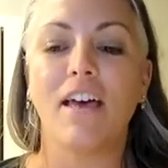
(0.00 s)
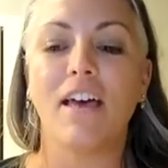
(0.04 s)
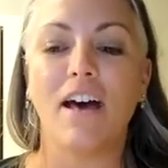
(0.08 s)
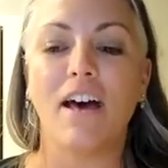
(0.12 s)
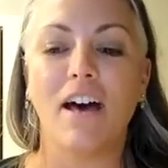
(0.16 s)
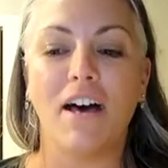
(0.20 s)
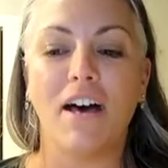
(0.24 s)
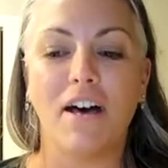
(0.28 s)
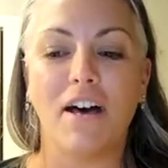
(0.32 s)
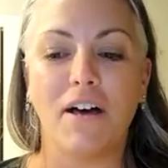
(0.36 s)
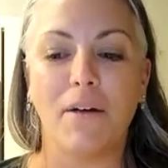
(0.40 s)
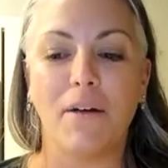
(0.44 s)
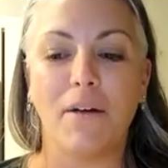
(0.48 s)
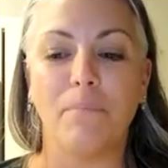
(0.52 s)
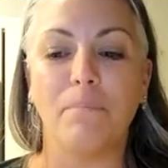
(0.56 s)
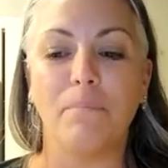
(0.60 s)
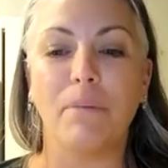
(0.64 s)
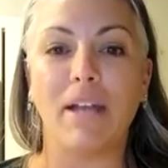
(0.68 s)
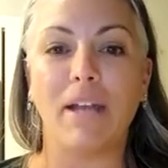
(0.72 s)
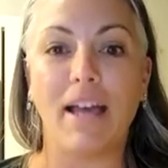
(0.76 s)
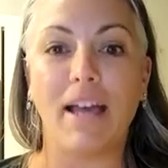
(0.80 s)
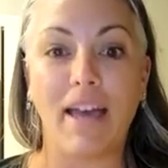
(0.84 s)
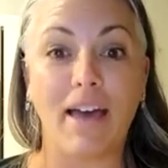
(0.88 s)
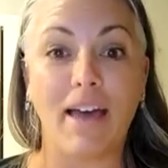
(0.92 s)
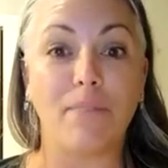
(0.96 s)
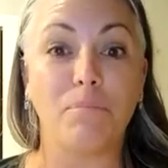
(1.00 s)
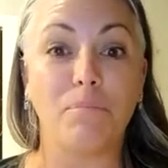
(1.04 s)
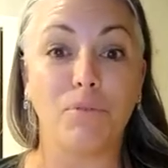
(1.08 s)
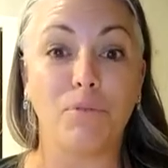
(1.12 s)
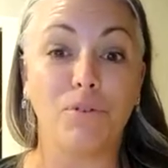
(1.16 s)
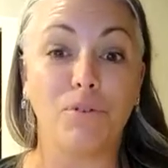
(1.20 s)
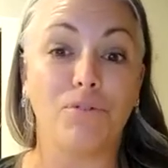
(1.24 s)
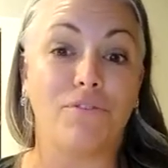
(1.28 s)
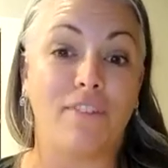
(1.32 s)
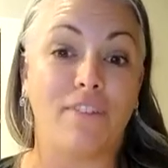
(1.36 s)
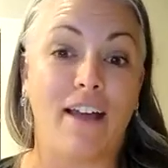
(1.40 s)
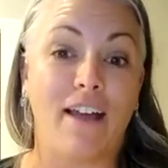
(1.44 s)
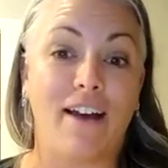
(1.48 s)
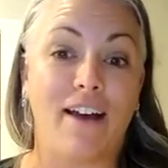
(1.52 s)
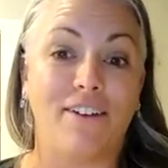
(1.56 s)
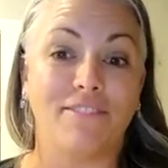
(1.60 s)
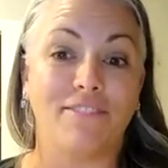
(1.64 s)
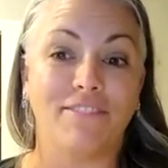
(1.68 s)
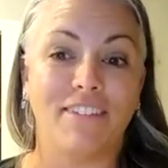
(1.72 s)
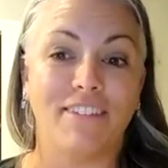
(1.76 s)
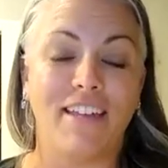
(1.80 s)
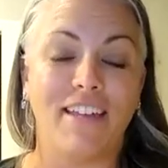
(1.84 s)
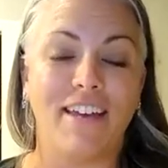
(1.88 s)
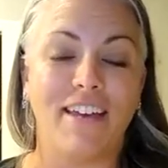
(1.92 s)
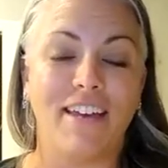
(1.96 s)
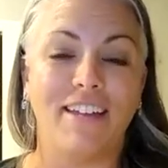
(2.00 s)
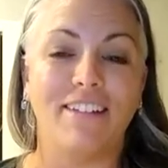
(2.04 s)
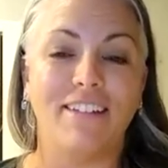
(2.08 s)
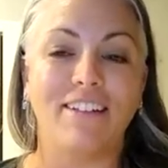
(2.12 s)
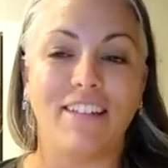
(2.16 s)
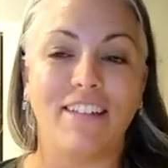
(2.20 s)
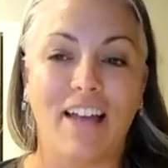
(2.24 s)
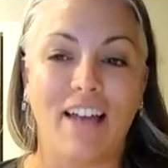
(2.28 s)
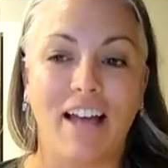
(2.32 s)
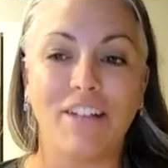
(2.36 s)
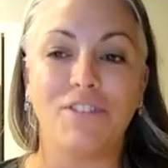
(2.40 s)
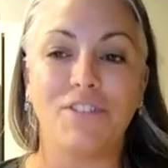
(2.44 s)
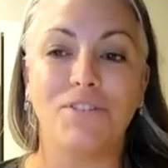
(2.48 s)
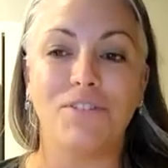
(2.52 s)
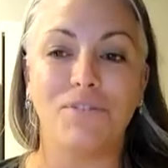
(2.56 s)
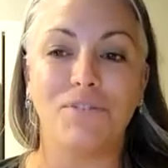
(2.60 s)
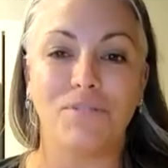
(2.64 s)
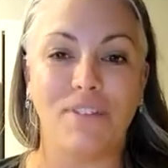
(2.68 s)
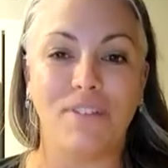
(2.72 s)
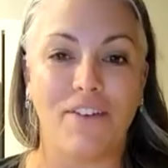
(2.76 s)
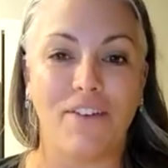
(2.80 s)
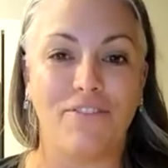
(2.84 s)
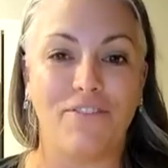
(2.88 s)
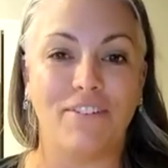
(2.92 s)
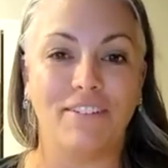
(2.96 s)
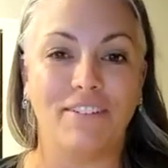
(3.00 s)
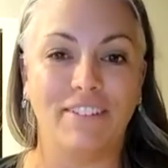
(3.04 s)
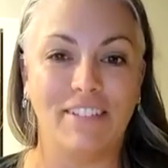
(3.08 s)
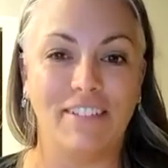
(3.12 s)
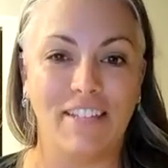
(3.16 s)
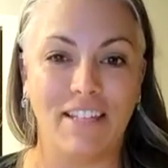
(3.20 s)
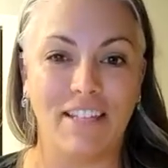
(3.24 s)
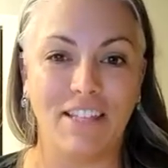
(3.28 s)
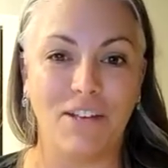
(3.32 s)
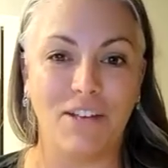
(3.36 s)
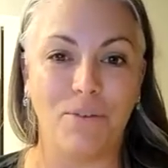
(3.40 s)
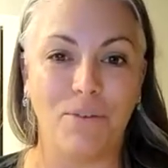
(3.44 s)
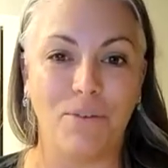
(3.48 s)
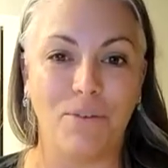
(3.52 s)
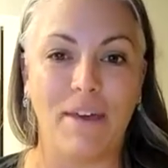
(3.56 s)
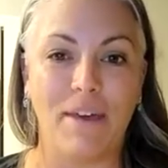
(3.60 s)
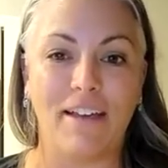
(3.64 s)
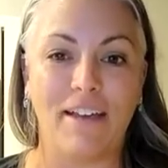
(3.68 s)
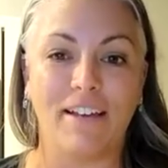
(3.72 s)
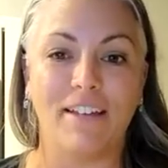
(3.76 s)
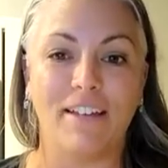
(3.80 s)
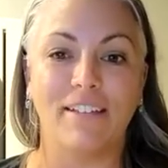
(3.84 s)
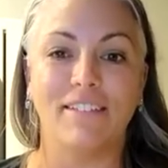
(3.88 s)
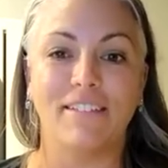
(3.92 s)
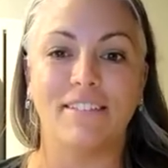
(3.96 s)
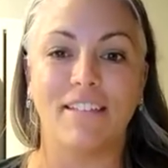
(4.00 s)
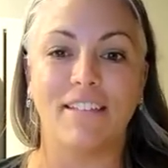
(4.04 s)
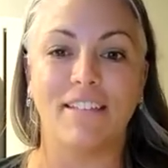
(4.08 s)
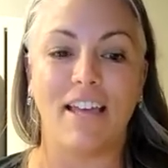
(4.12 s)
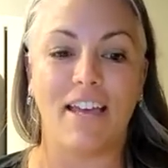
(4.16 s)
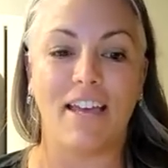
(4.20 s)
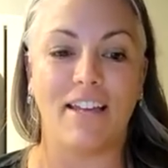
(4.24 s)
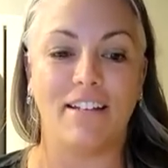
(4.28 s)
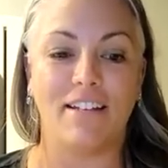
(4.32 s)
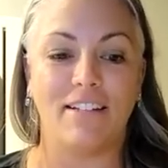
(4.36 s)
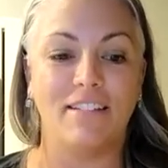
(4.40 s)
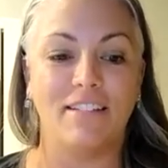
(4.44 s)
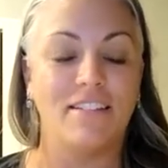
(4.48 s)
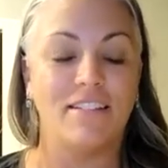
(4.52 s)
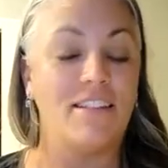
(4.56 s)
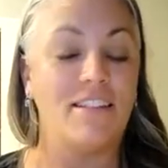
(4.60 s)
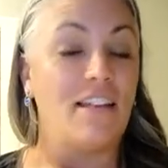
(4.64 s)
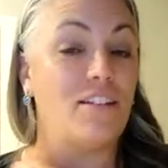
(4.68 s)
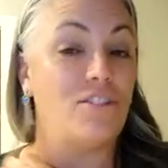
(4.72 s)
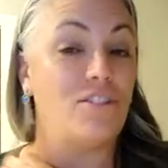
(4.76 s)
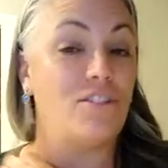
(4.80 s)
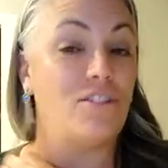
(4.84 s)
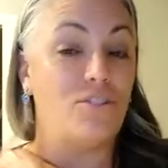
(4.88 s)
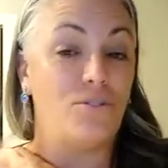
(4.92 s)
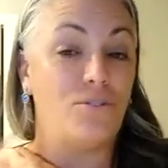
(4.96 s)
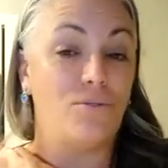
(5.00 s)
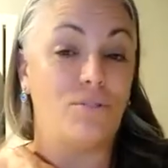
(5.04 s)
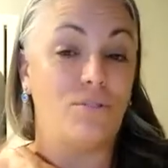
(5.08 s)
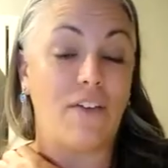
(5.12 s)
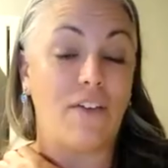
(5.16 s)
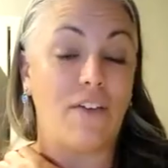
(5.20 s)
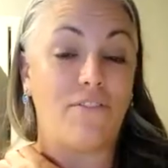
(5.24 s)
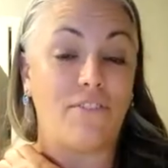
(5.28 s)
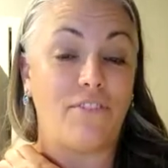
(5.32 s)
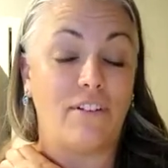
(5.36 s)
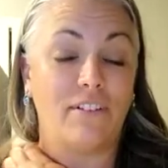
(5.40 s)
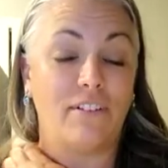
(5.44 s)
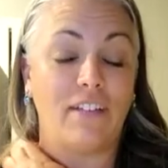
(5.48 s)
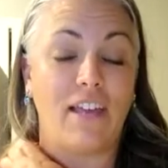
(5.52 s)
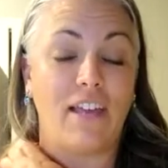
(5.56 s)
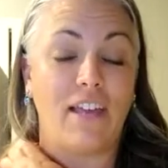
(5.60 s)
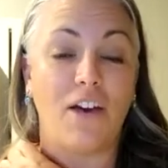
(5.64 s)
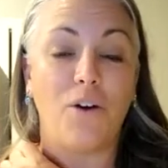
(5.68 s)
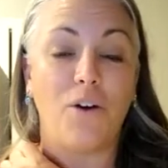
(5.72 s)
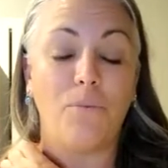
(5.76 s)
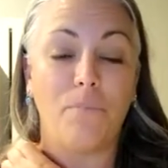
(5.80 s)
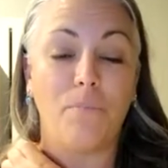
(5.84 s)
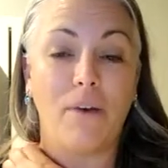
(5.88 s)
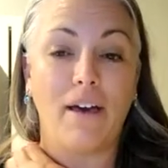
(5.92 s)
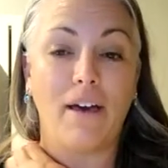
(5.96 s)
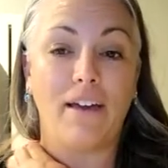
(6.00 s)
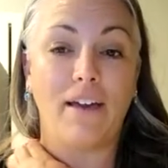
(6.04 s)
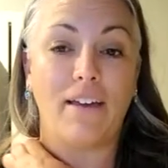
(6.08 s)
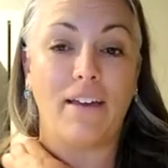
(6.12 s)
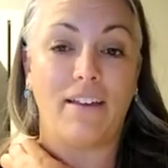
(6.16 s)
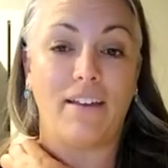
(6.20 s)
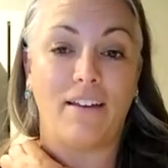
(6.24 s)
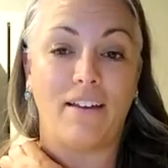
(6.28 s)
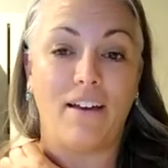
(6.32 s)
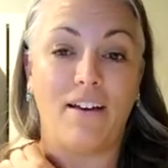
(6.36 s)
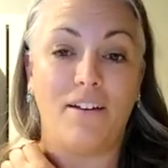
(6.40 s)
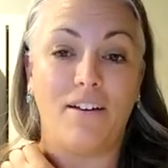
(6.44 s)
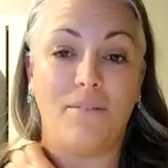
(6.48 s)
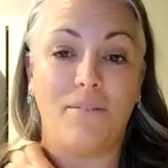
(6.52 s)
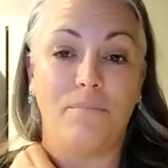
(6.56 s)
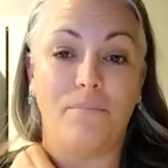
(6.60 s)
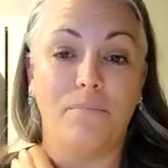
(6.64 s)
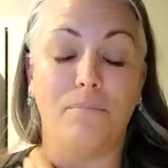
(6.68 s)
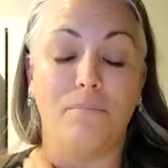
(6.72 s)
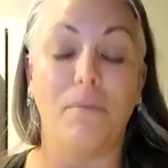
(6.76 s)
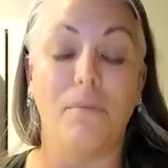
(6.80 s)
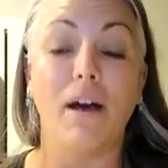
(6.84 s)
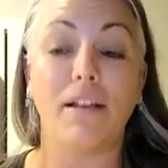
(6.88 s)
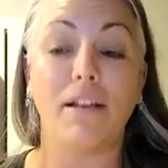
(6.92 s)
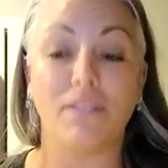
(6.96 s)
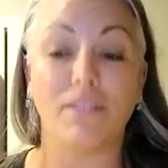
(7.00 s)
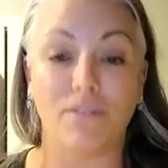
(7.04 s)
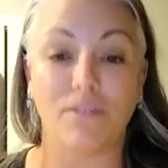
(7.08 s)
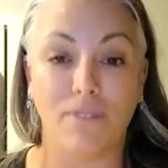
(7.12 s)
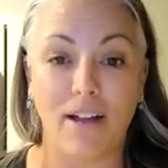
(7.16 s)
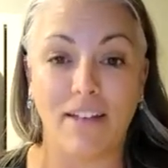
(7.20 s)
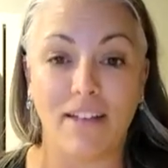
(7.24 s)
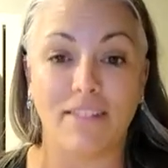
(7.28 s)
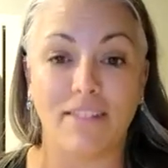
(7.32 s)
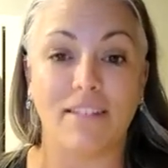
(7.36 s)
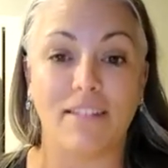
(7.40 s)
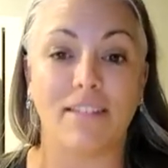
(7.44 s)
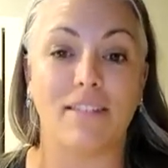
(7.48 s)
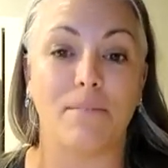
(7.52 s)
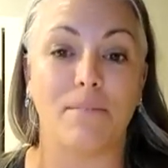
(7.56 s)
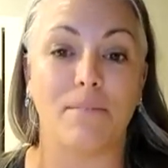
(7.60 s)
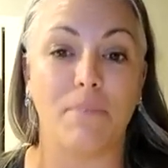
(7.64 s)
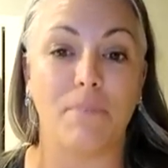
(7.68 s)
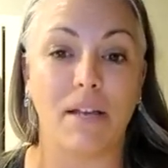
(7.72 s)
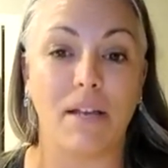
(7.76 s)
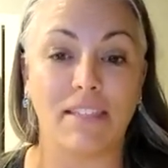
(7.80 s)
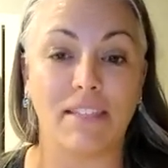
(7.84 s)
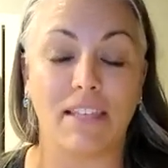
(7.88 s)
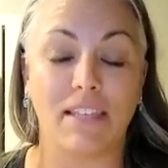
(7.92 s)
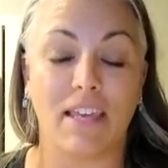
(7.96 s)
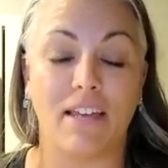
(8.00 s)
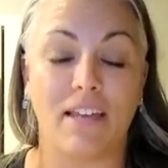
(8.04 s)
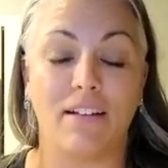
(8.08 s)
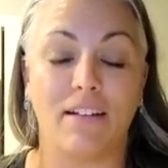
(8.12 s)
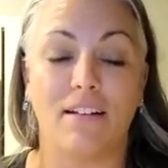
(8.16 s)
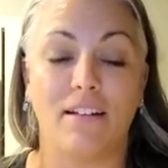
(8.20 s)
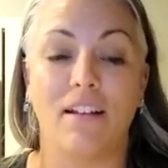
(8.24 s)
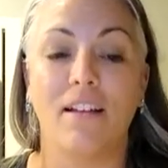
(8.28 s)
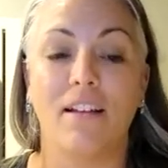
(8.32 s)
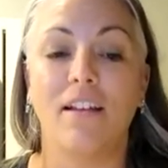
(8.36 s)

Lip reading: But I had proof now that I do definitely need the omegas, and they do definitely help my my psoriasis and my skin,